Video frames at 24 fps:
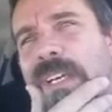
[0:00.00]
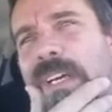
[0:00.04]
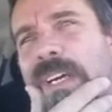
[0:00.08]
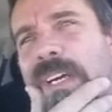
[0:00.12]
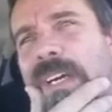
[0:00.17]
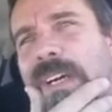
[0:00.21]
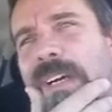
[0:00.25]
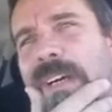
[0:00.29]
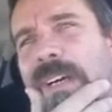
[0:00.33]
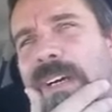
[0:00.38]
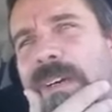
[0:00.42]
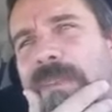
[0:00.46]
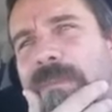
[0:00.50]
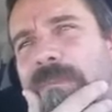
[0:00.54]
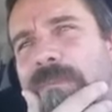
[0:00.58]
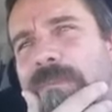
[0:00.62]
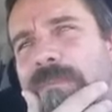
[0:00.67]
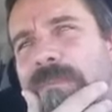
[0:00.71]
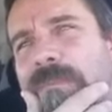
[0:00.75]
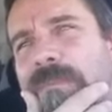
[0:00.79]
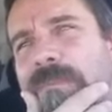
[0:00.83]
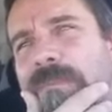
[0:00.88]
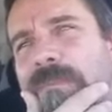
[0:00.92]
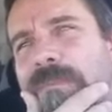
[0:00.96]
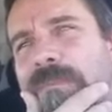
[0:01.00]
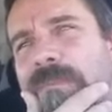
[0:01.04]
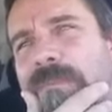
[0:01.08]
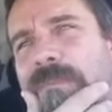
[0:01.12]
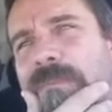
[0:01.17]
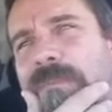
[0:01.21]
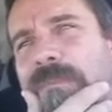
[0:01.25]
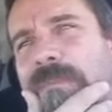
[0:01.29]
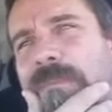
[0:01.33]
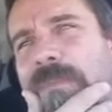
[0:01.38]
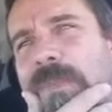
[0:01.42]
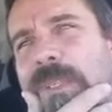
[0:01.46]
Let me
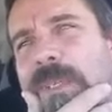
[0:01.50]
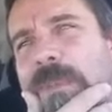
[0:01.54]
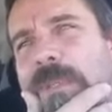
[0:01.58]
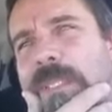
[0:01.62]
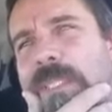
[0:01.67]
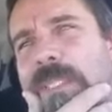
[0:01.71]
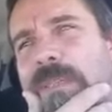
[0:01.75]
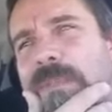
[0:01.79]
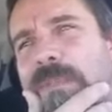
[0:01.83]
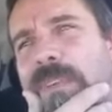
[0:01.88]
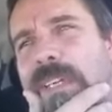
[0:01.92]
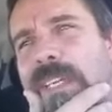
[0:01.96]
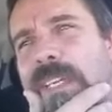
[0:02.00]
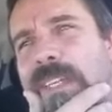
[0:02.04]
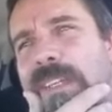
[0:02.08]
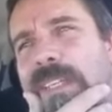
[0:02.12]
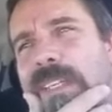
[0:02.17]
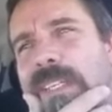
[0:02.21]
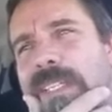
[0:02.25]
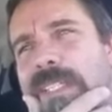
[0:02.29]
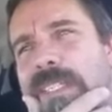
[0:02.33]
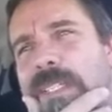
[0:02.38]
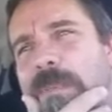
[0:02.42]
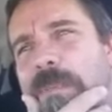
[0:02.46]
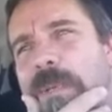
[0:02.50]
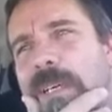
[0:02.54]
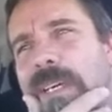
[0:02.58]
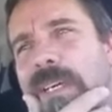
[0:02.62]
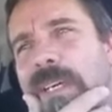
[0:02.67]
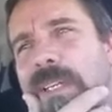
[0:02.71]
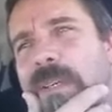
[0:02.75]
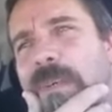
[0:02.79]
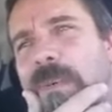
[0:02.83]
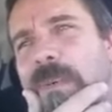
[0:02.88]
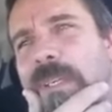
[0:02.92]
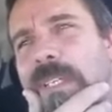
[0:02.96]
see if I can think of some
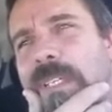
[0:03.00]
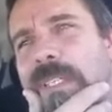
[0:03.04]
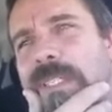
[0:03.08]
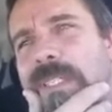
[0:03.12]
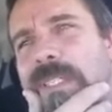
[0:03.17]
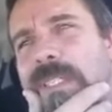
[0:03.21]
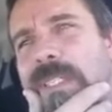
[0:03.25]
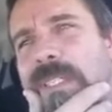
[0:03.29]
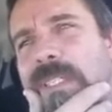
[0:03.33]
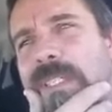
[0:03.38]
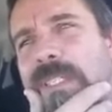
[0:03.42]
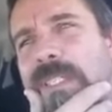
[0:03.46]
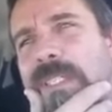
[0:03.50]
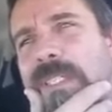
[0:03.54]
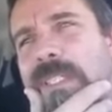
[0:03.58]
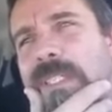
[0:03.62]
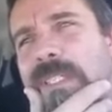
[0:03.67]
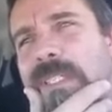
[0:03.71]
other ones.